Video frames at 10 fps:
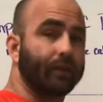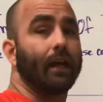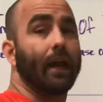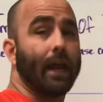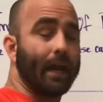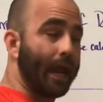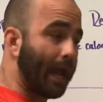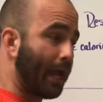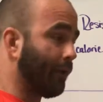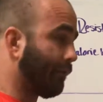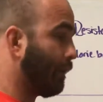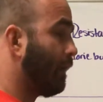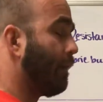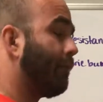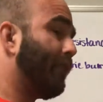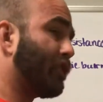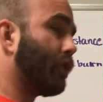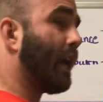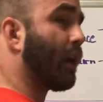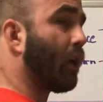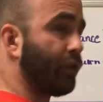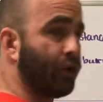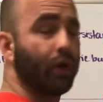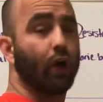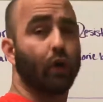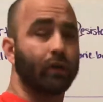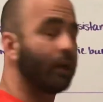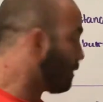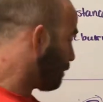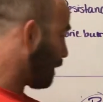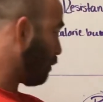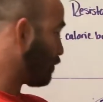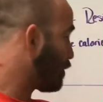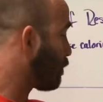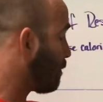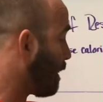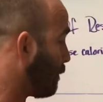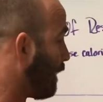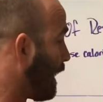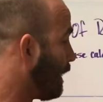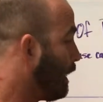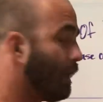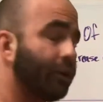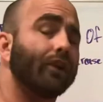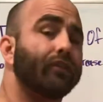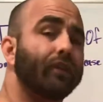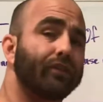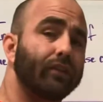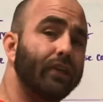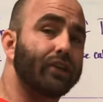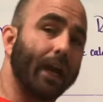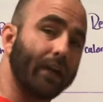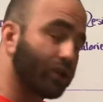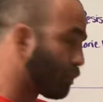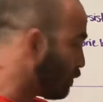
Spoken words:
and have ventured out on your own, but I want you to remember that. Consistently change your